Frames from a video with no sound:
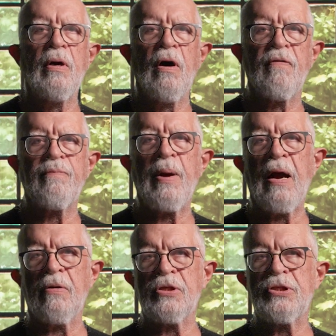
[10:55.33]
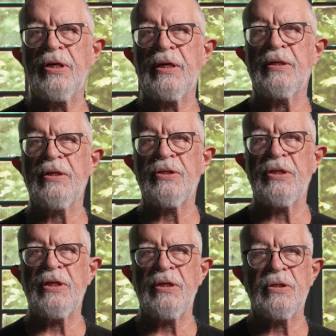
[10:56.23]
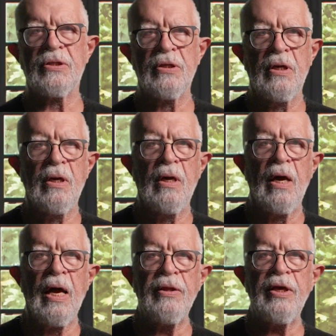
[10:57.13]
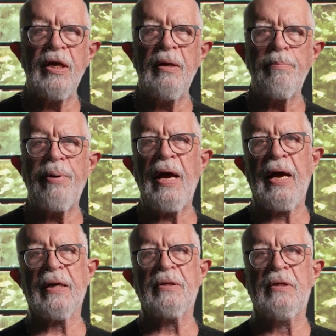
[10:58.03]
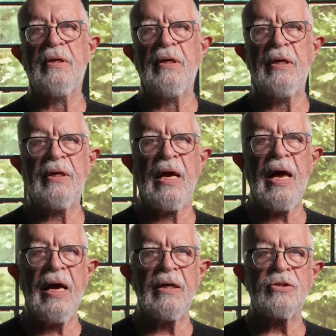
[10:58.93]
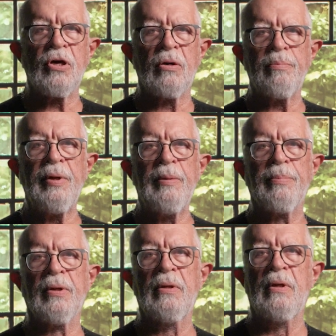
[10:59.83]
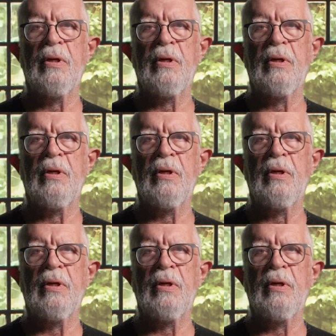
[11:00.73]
of parasitic disease and the impact it has on people,